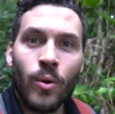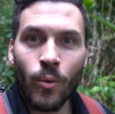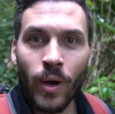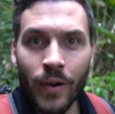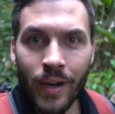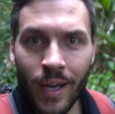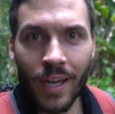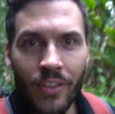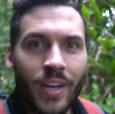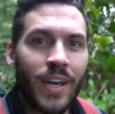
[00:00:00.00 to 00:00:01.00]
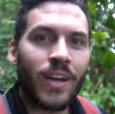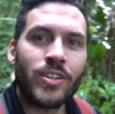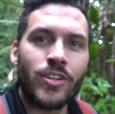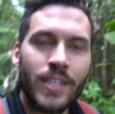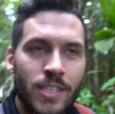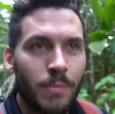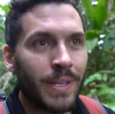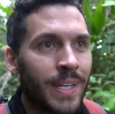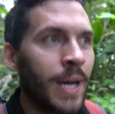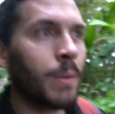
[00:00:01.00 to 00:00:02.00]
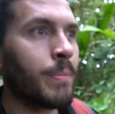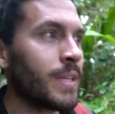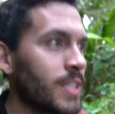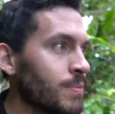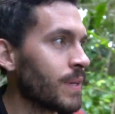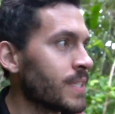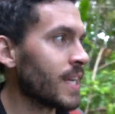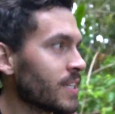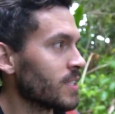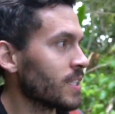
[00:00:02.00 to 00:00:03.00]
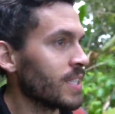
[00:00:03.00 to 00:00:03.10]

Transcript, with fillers: Wow, I think I underestimated how big this place actually